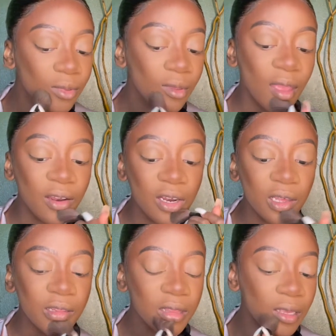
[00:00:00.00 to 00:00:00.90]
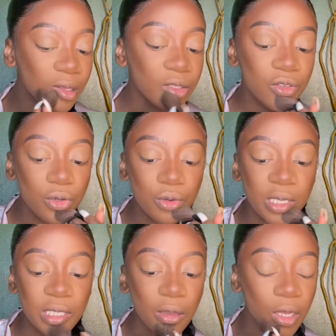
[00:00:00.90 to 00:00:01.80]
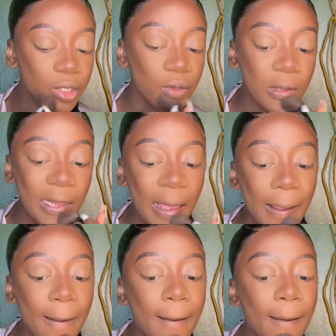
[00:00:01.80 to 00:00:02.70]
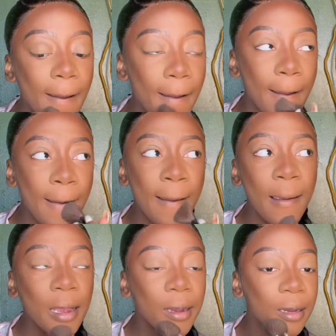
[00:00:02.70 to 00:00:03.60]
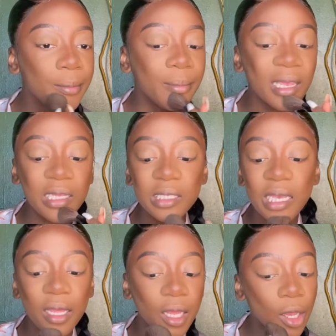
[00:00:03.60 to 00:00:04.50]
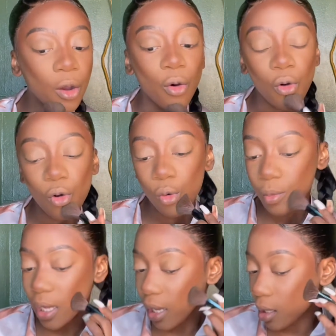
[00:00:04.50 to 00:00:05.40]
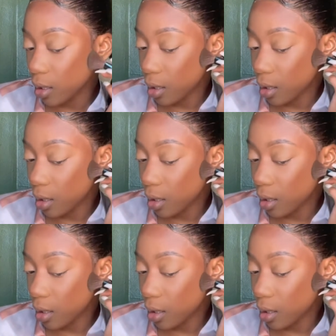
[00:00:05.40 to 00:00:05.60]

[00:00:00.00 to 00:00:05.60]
And another thing too is also like maintaining a home. Like,